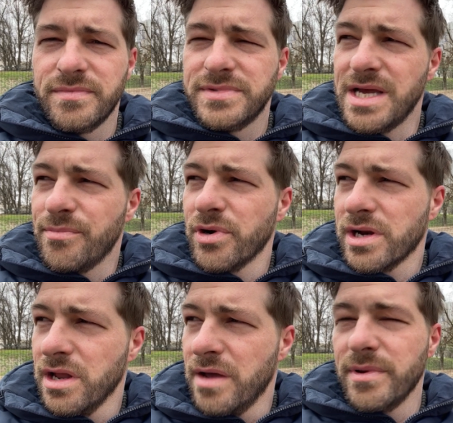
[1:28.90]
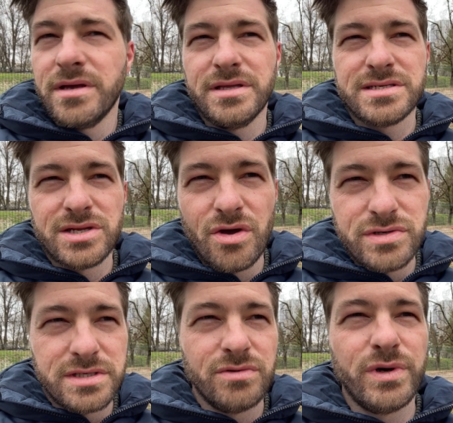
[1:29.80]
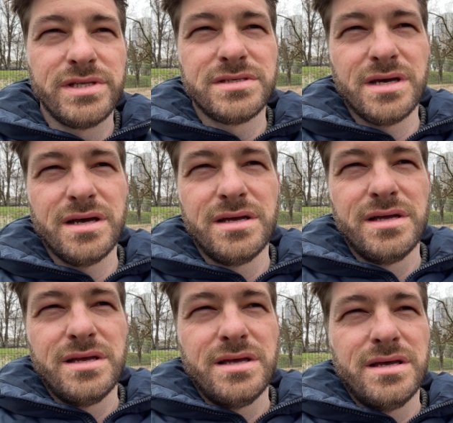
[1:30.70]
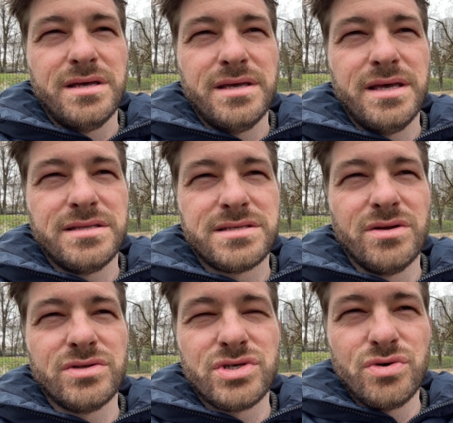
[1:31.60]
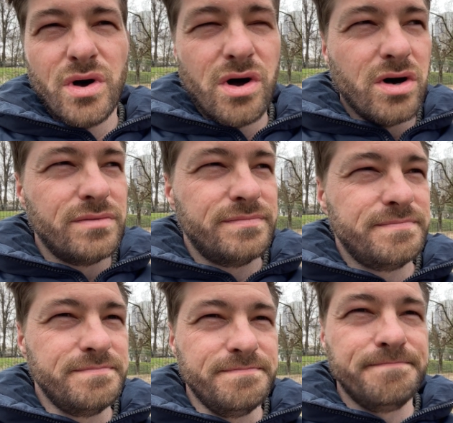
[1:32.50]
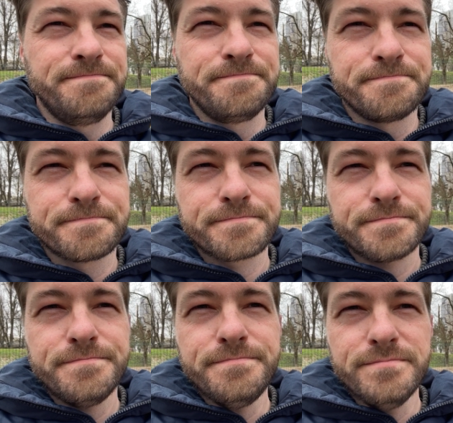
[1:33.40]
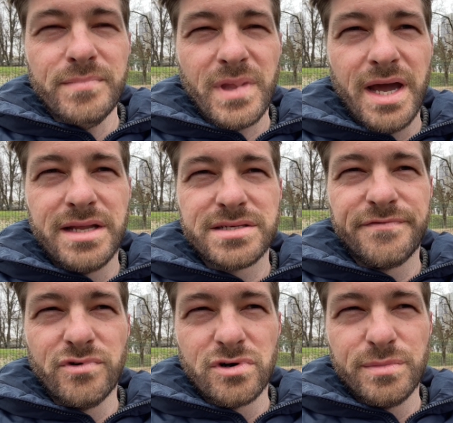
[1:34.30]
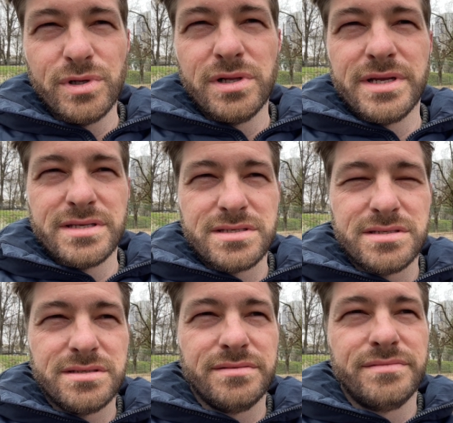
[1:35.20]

temperate climate. It snows in the winter. It's not too hot, and it's affordable, and it's